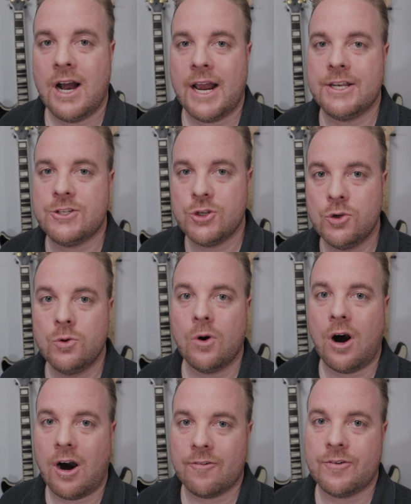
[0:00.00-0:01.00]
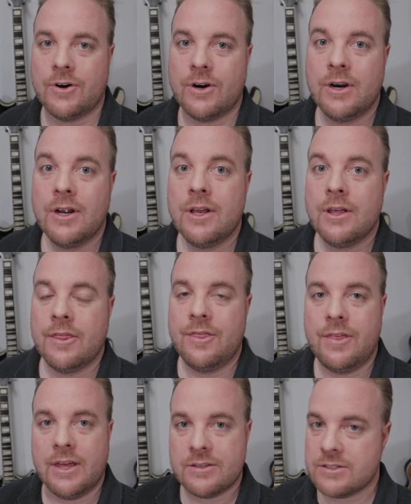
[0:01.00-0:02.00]
I do offer
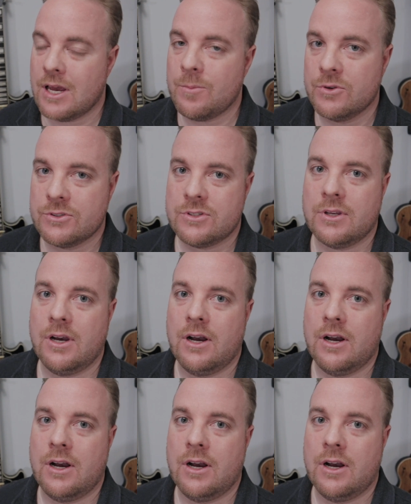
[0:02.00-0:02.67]
the samples